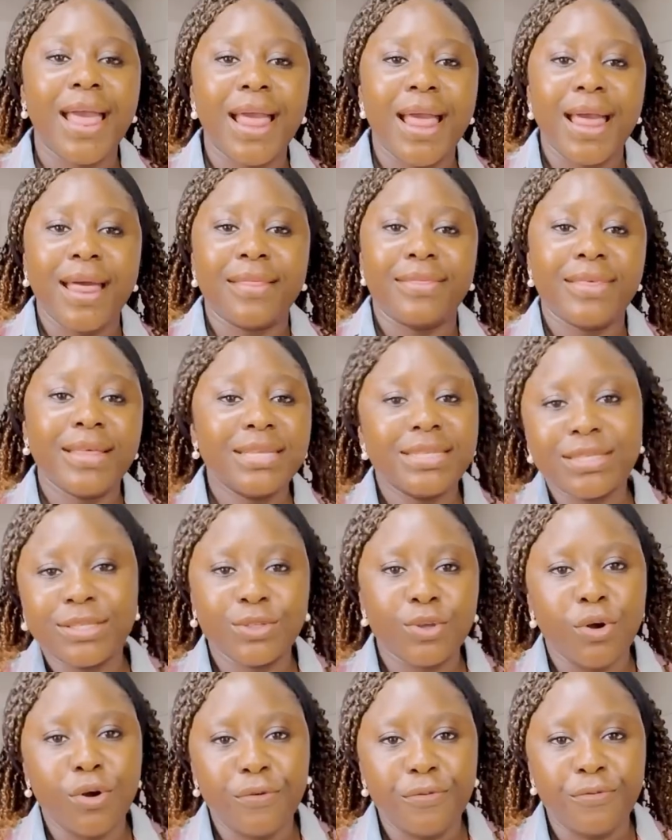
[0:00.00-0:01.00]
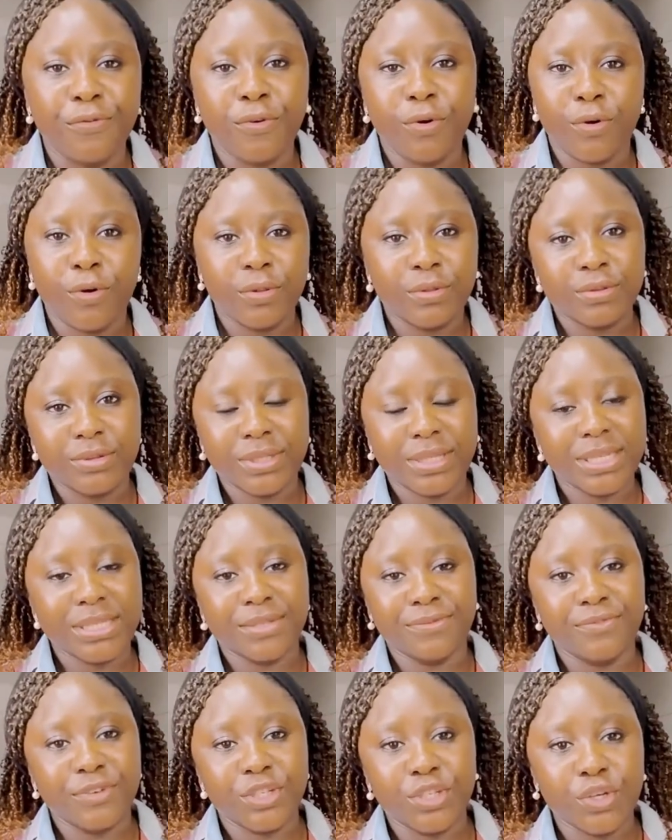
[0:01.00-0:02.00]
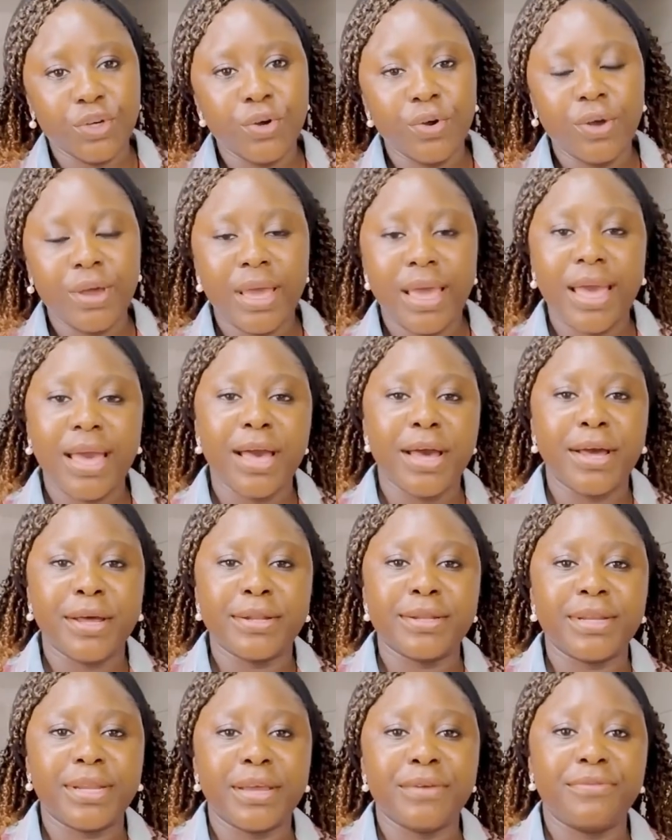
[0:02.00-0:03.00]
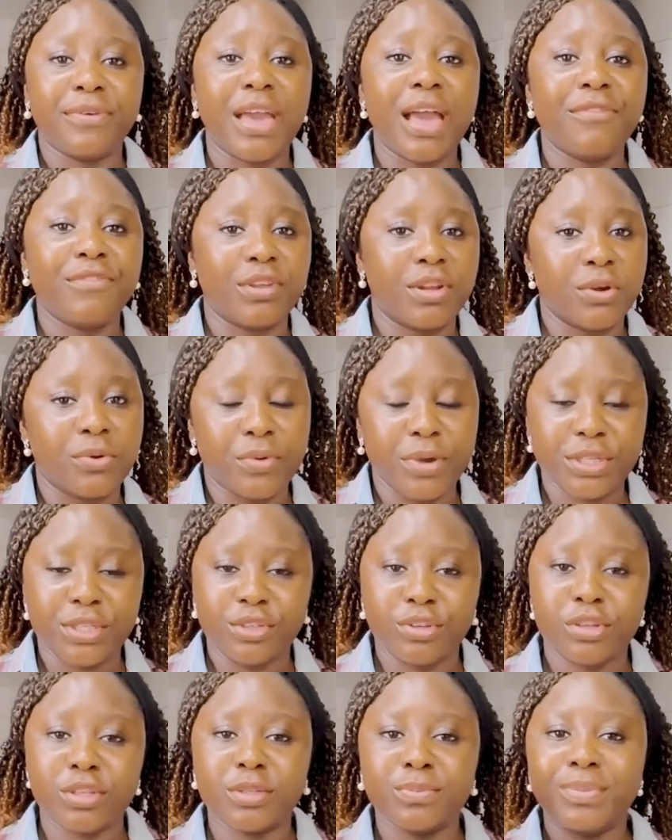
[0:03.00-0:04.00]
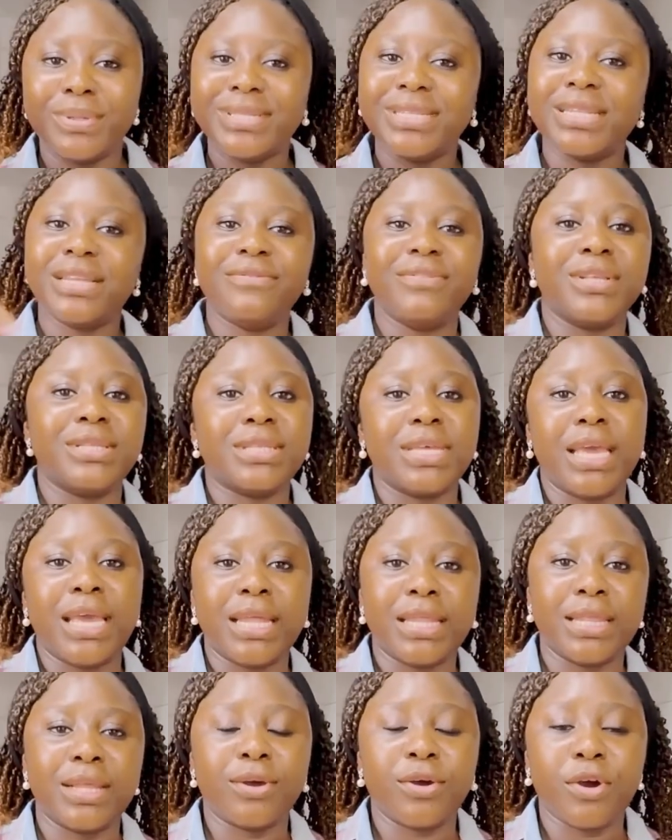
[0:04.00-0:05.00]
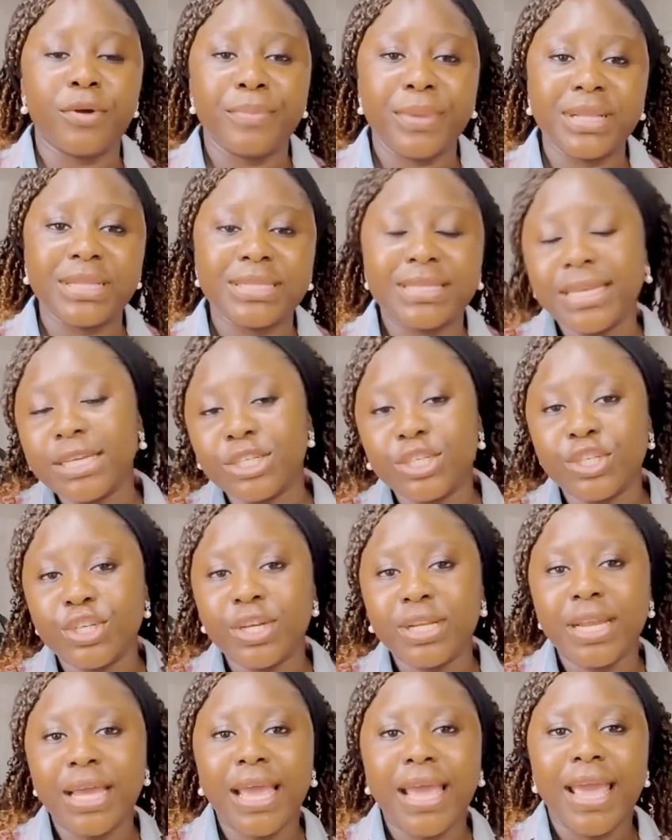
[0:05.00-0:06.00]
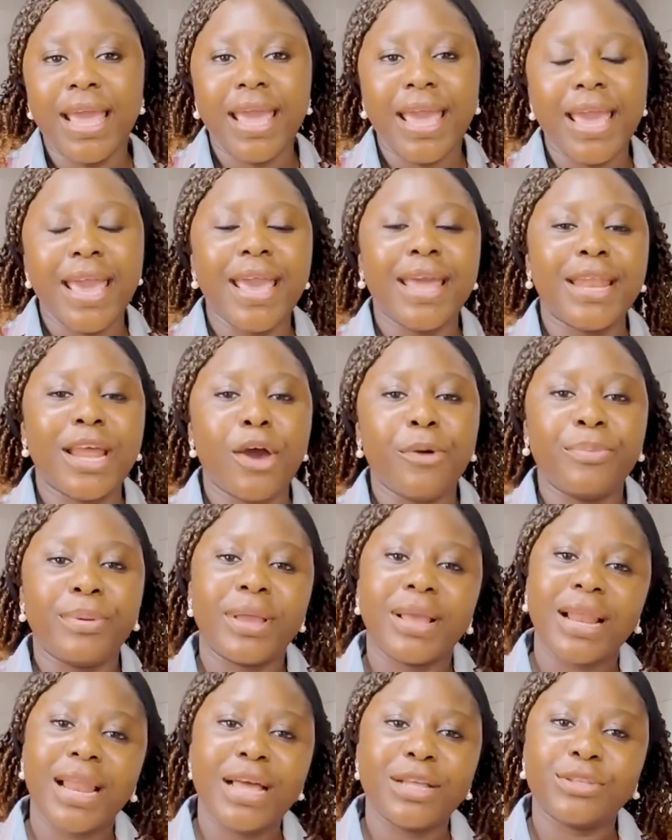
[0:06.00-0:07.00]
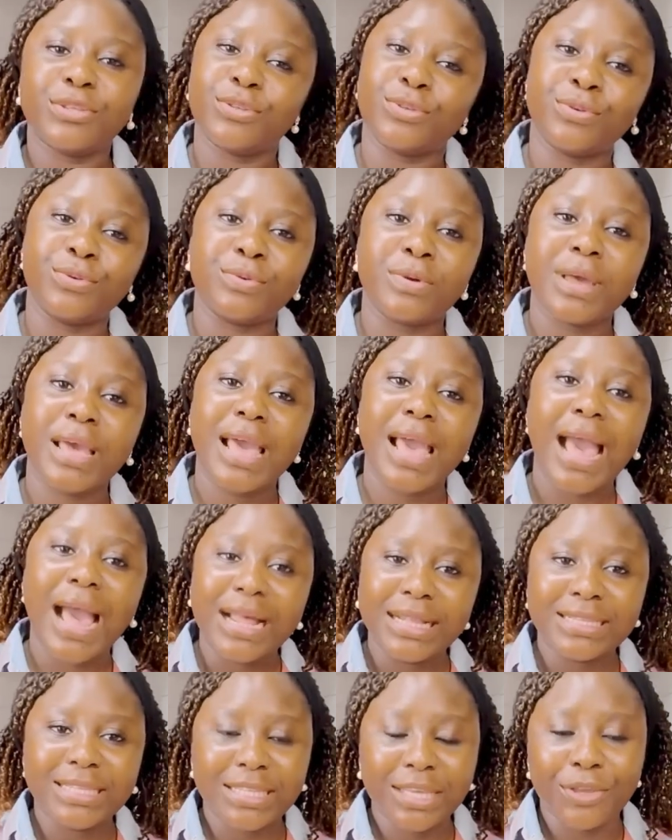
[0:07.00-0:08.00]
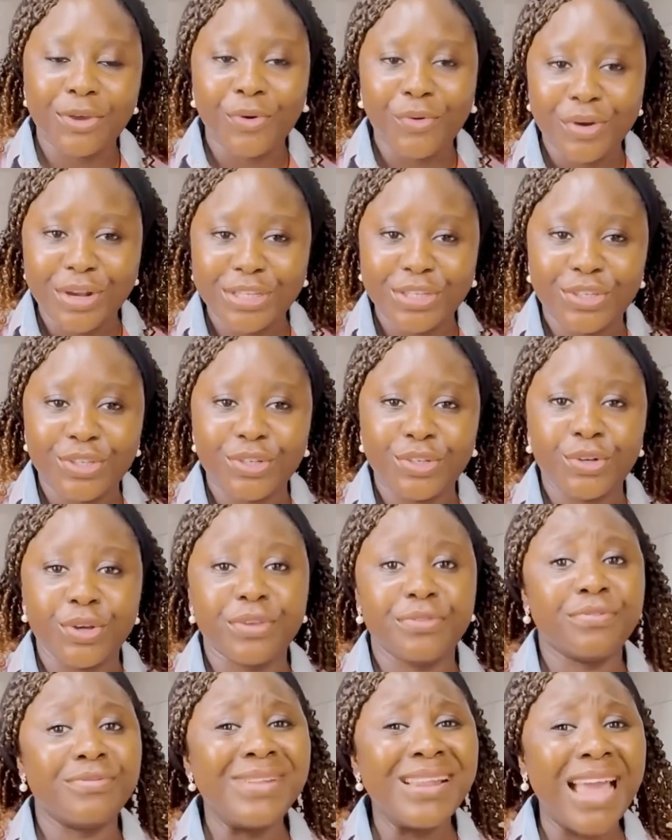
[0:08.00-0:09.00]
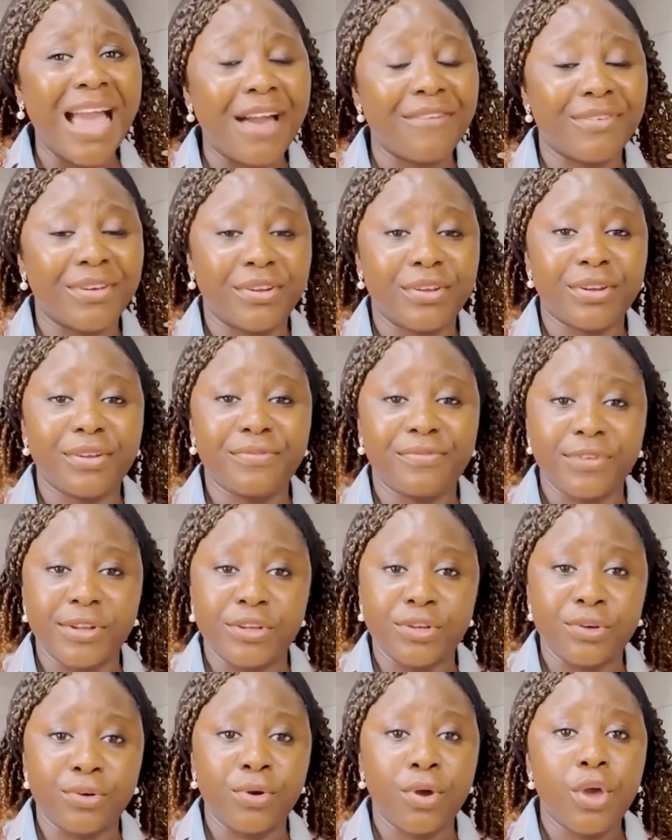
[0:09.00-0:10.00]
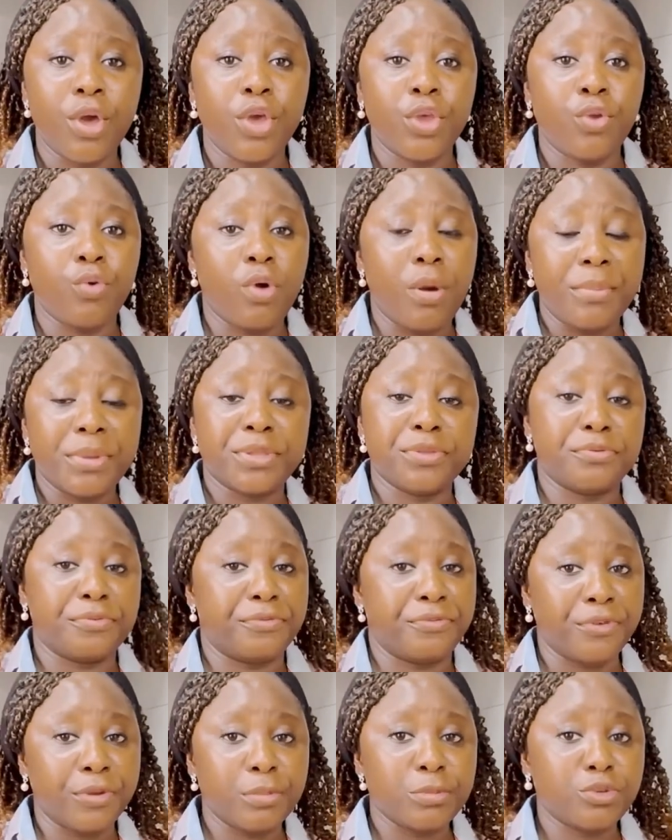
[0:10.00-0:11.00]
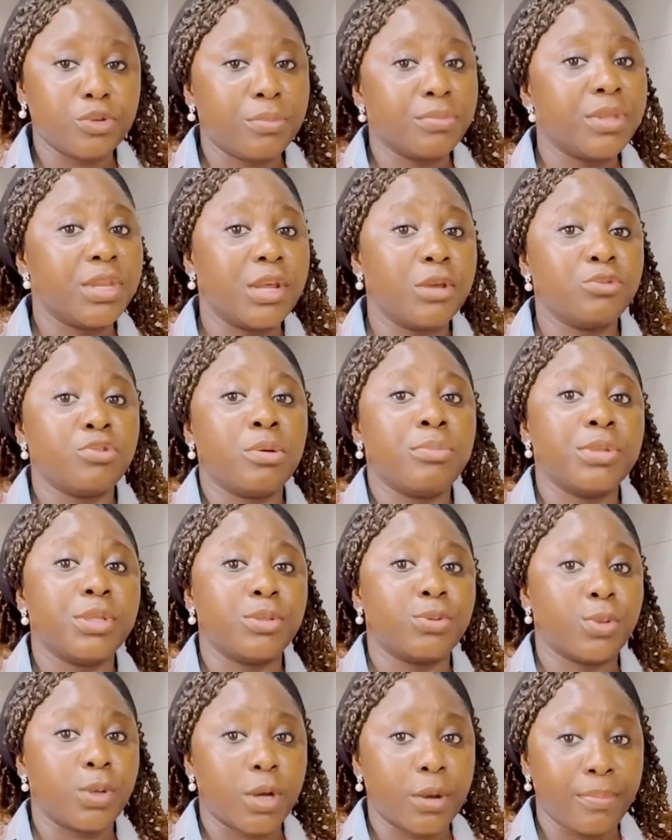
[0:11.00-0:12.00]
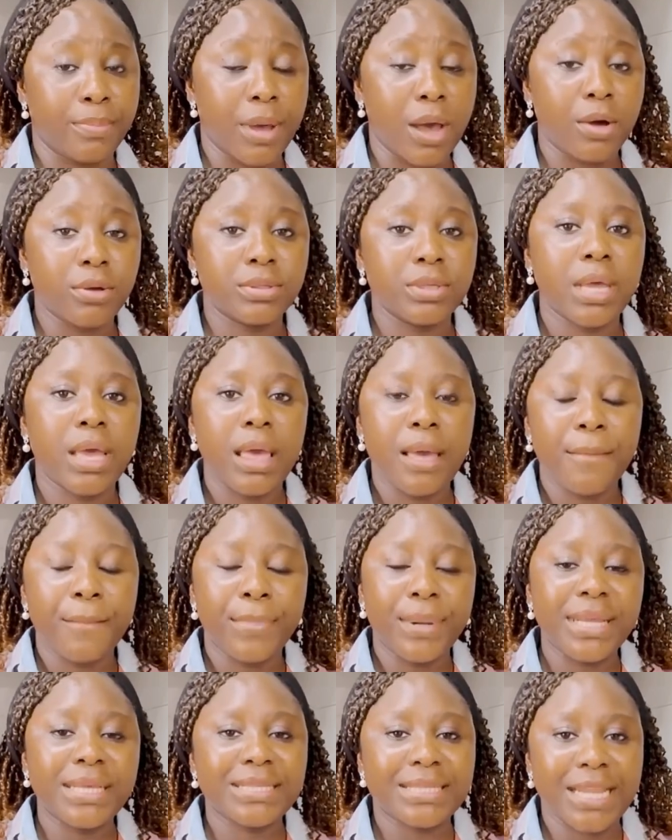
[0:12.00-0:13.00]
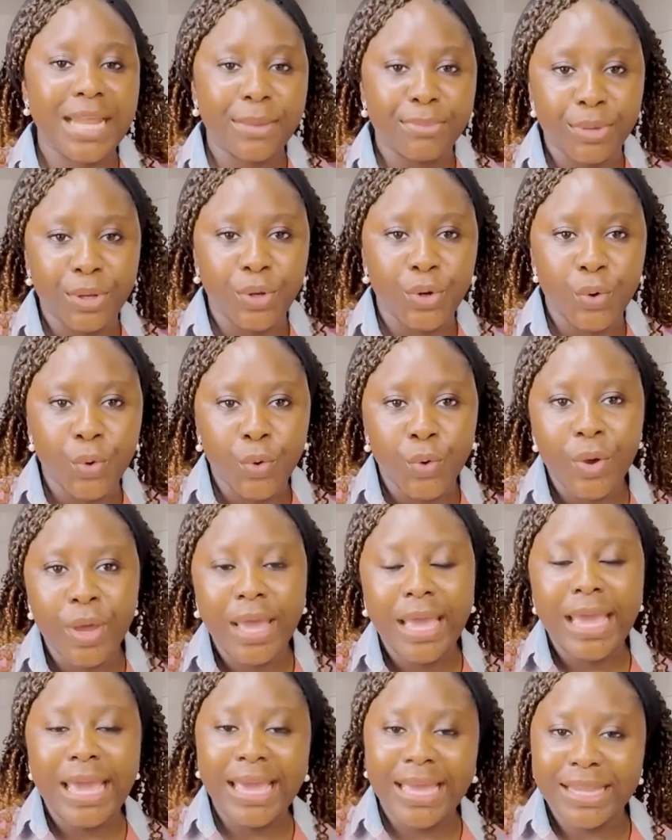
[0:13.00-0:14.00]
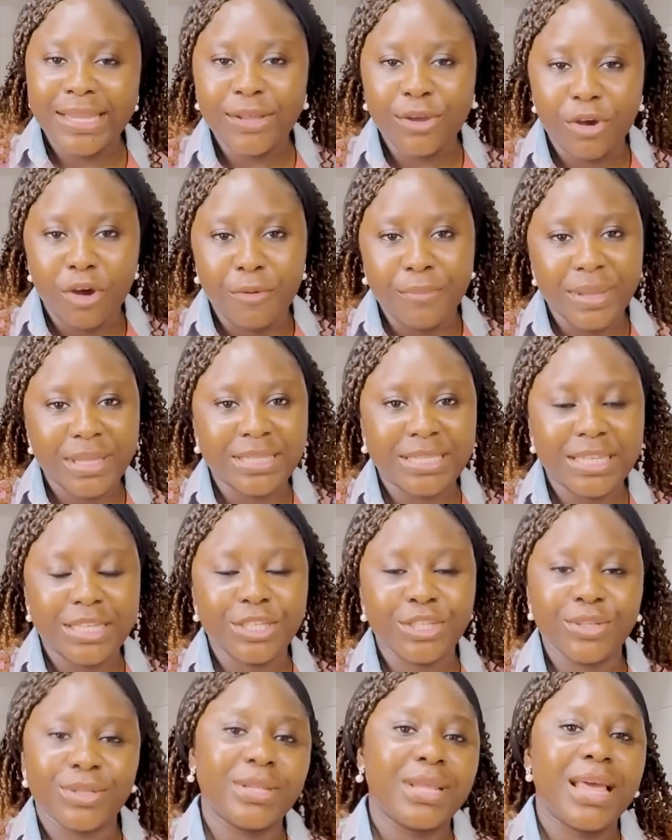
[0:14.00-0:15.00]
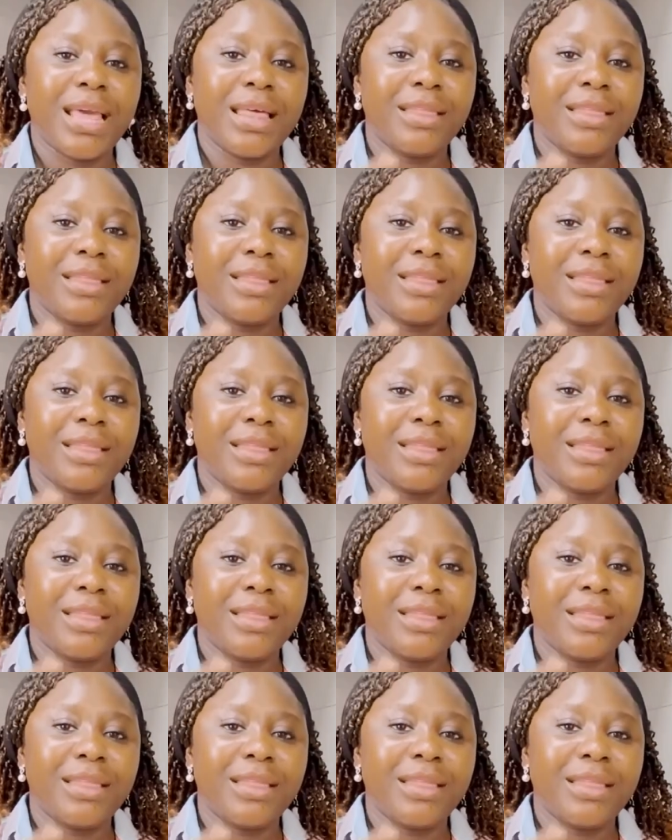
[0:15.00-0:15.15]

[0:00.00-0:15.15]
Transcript: this is all for today's video, and if you have other questions, please leave it in the comment section and I'll be glad to answer your question. Or even have another video you want me to film, something else you want me to talk about, please let me know in the comment section.